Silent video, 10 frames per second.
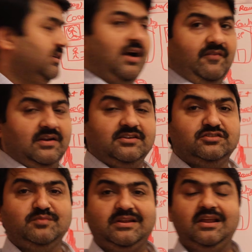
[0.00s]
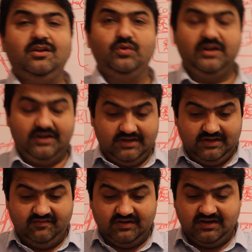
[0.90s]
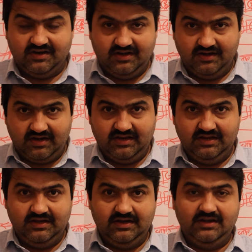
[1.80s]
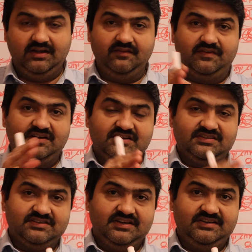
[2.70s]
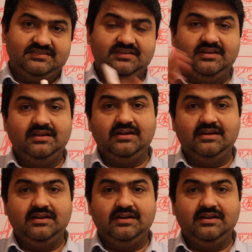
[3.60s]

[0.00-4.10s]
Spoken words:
our customer can locate it in one country, different states,